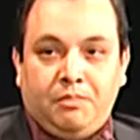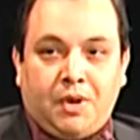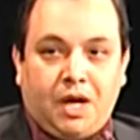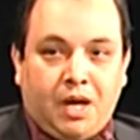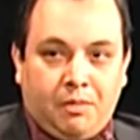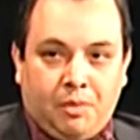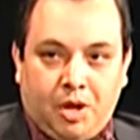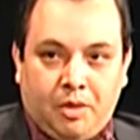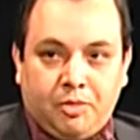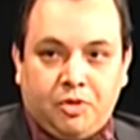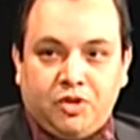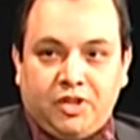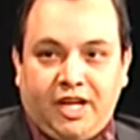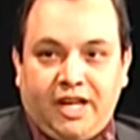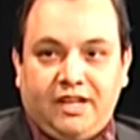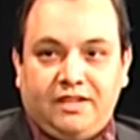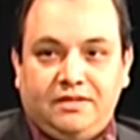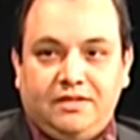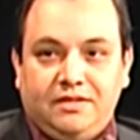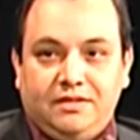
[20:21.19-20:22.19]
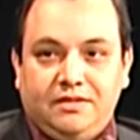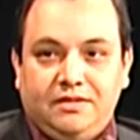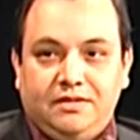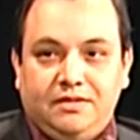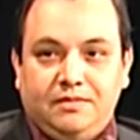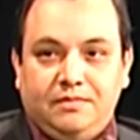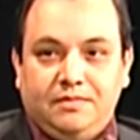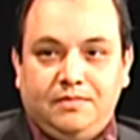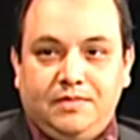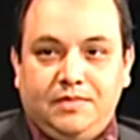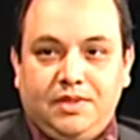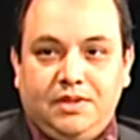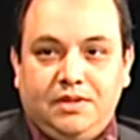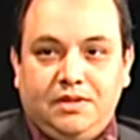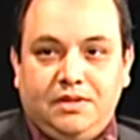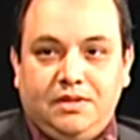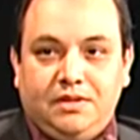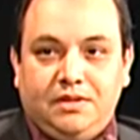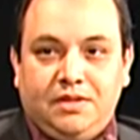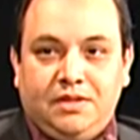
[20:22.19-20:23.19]
my mom or dad. Amen.
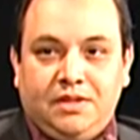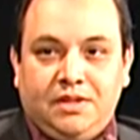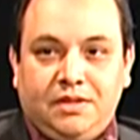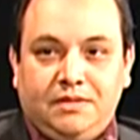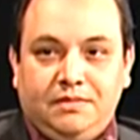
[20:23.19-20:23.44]
You know?